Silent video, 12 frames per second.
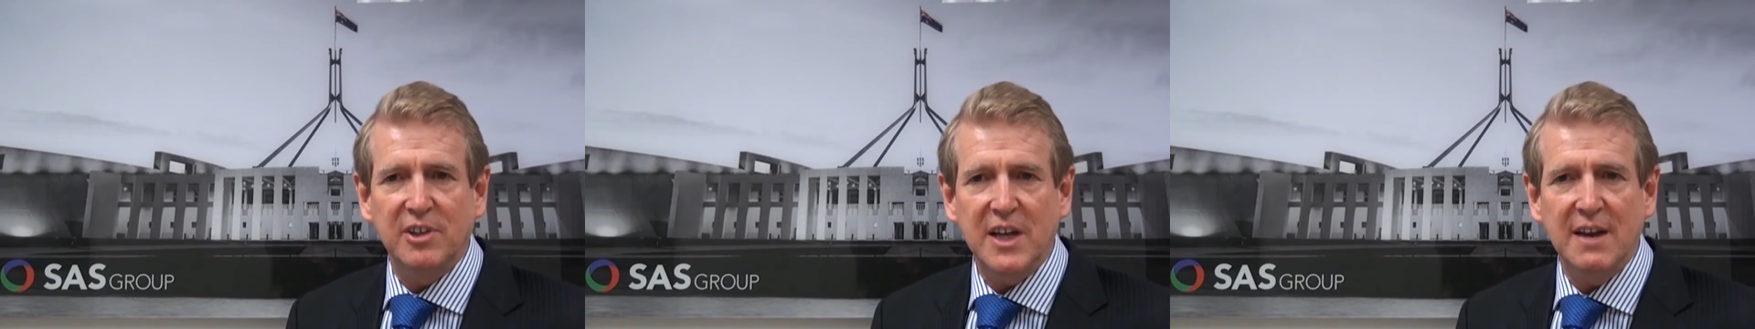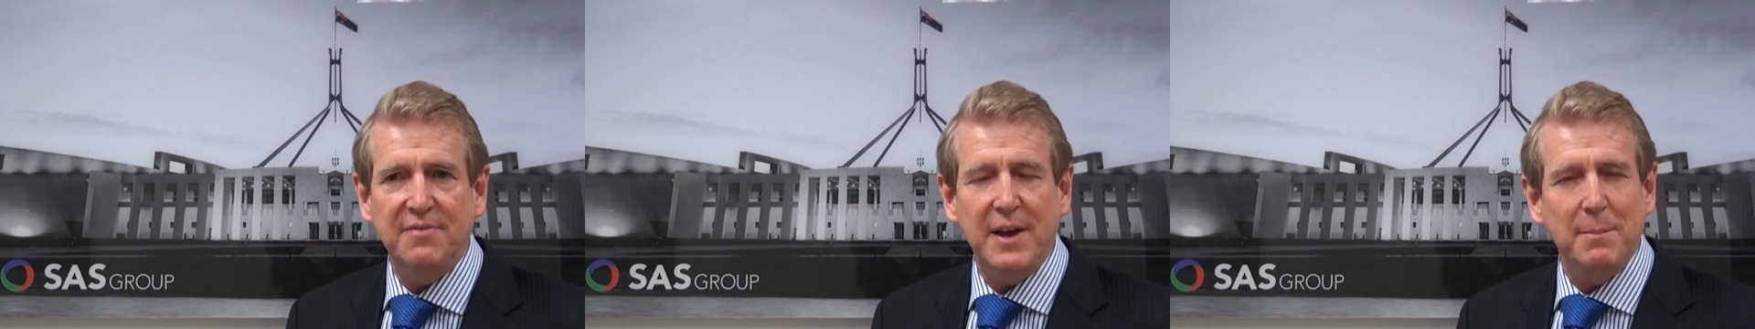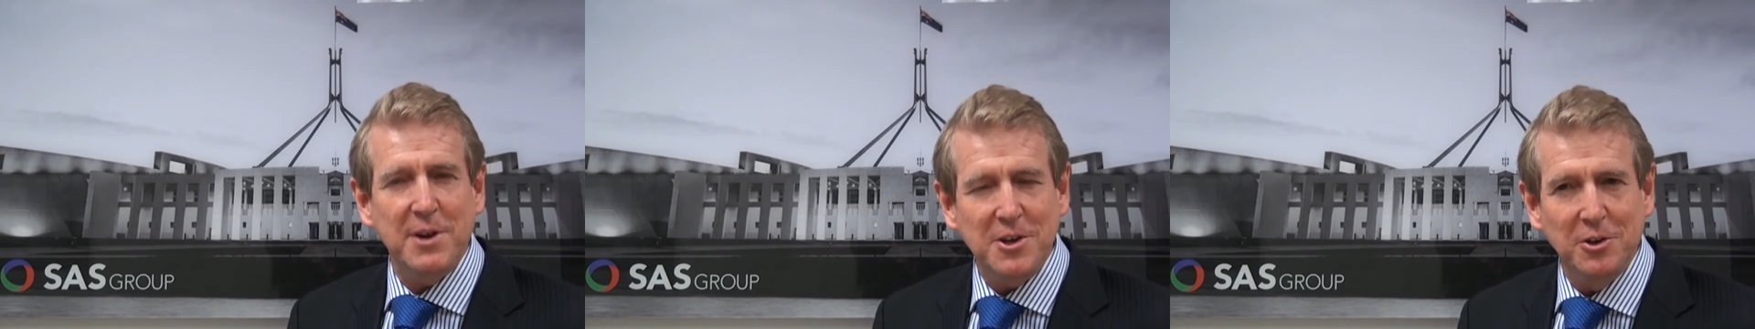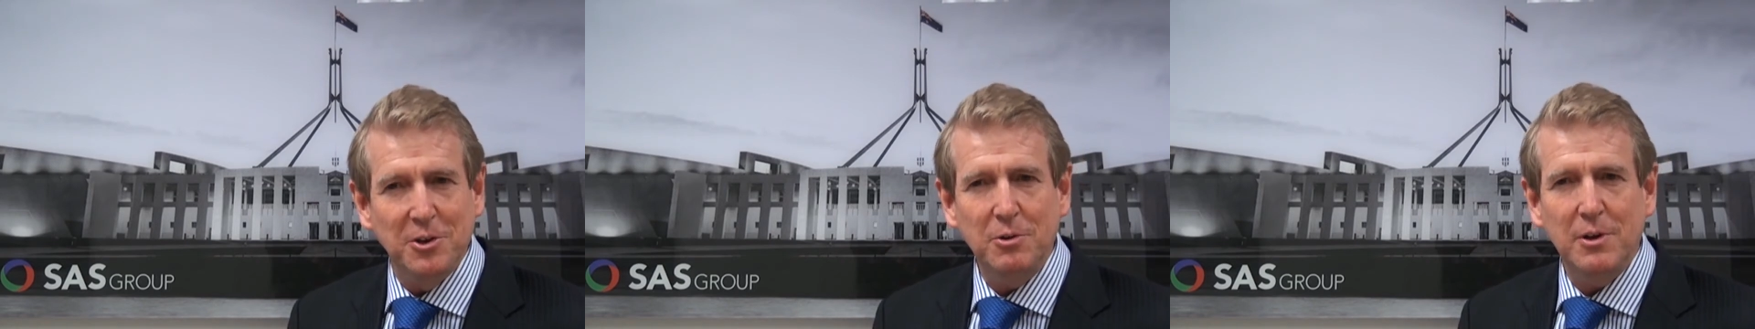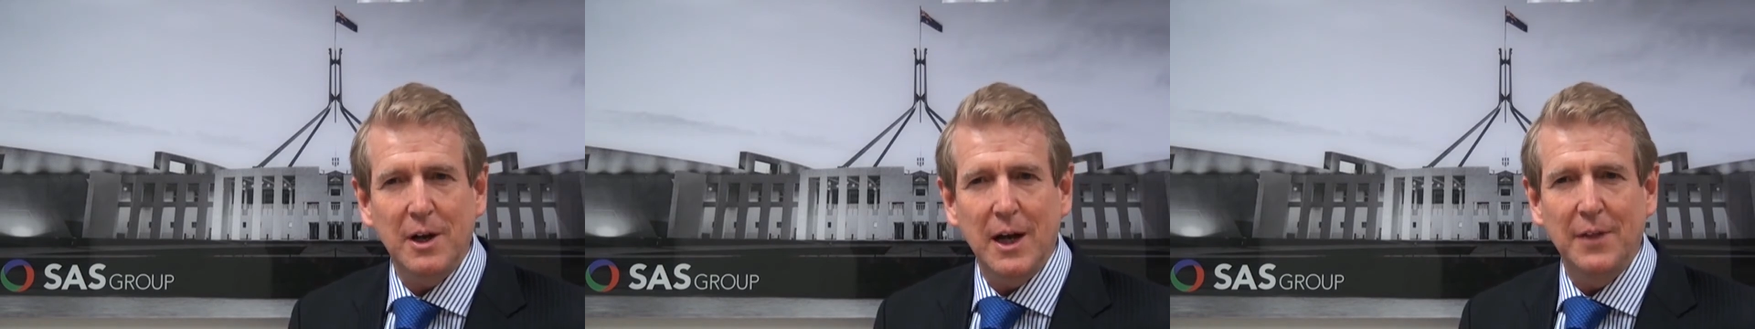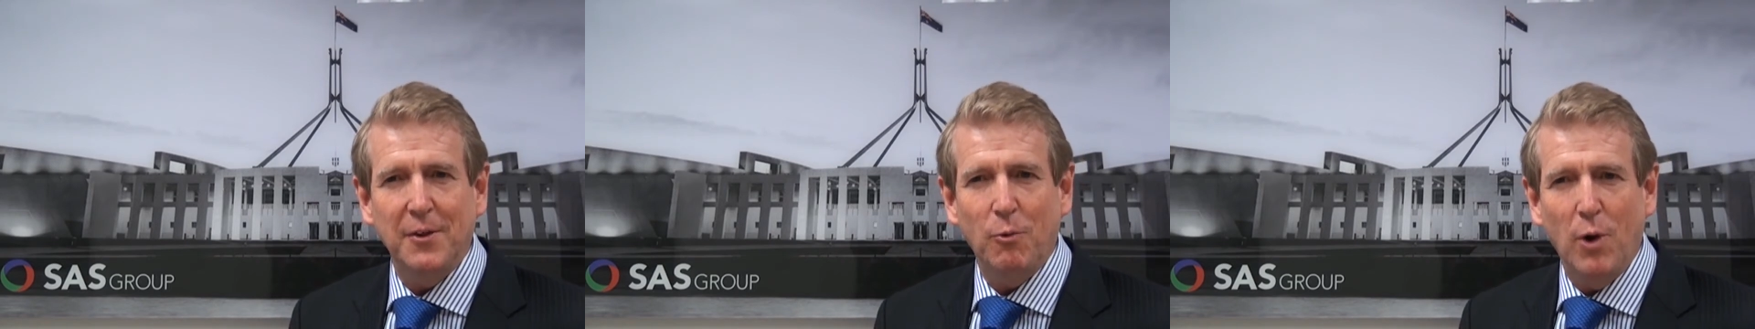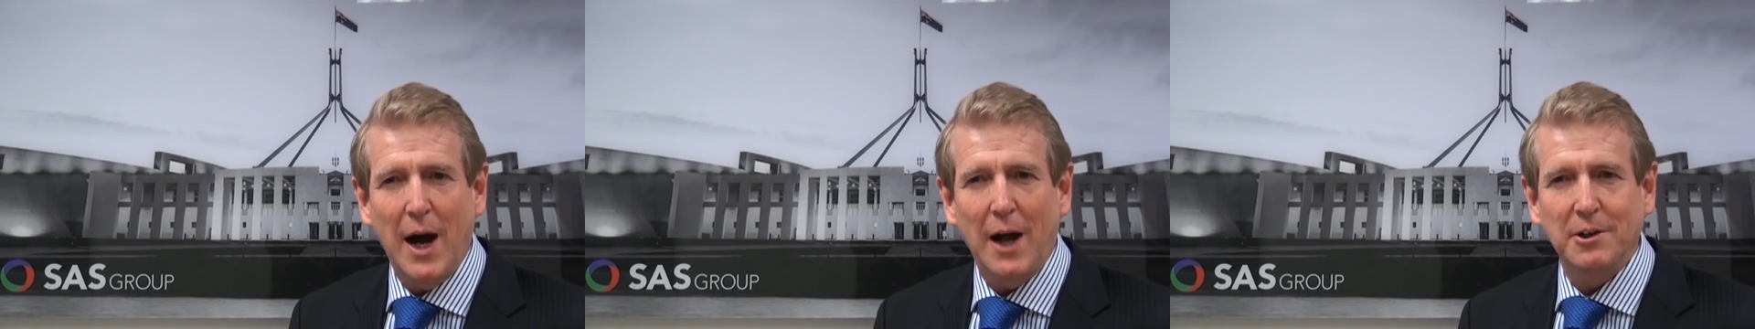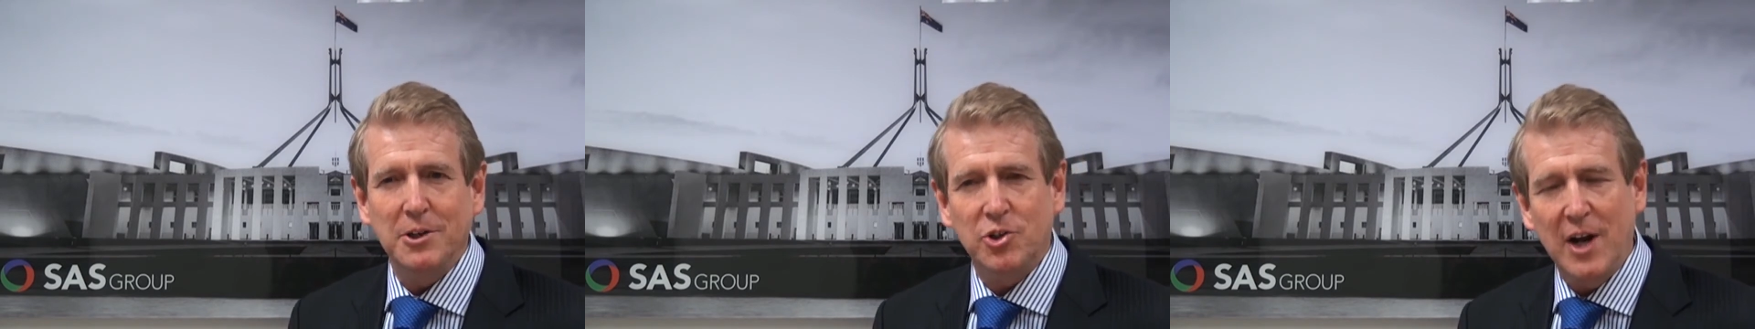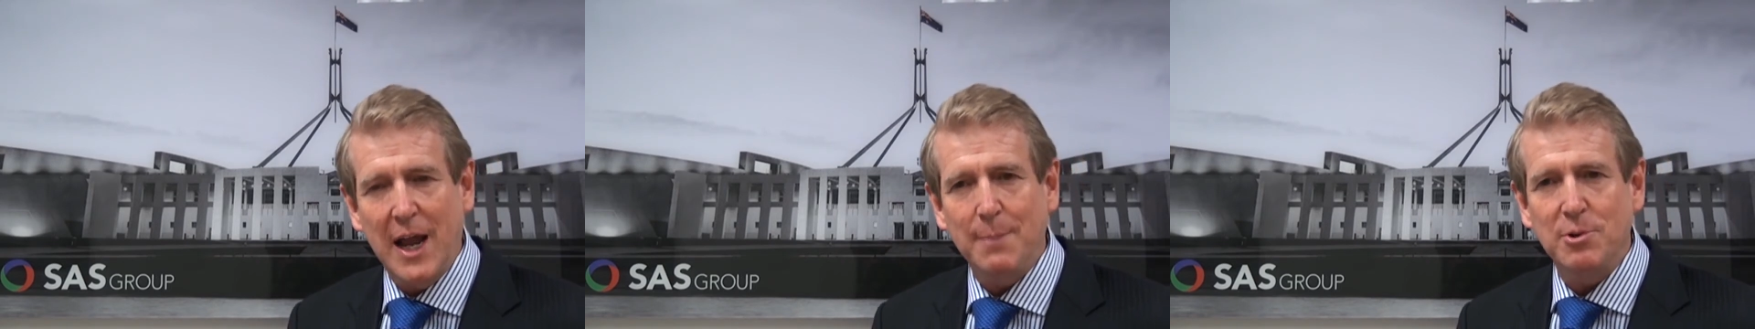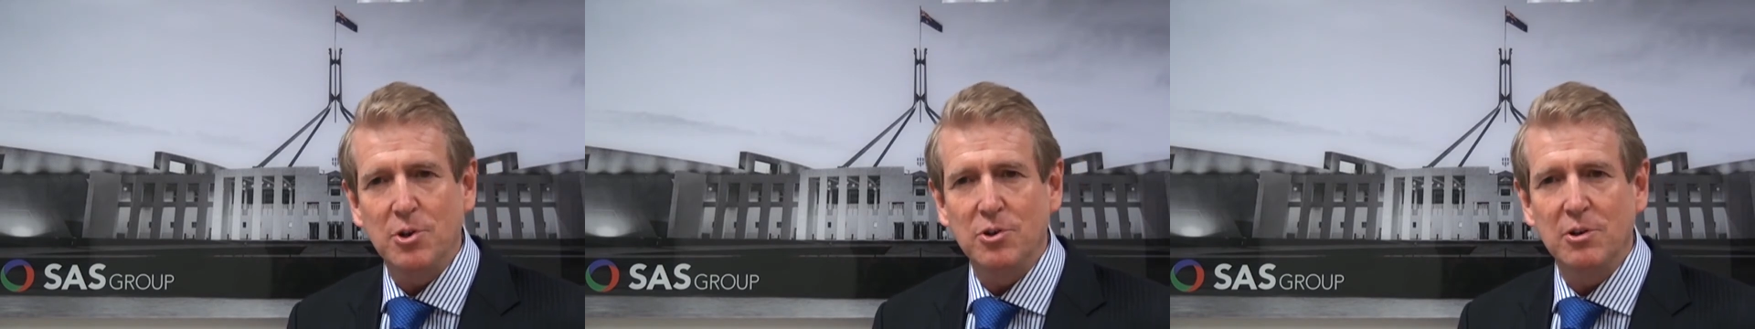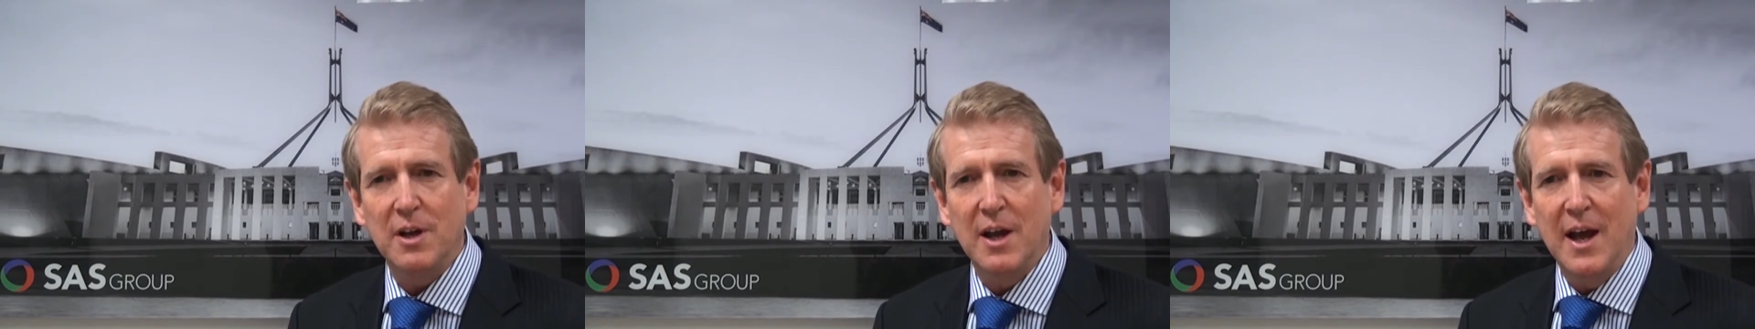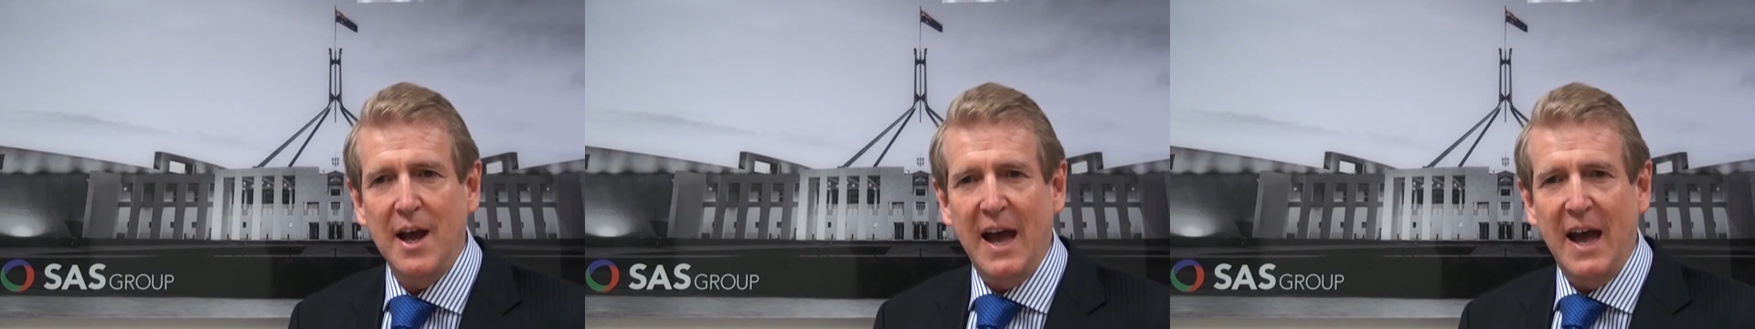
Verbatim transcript: CFMEU and the Rail and Tram Union,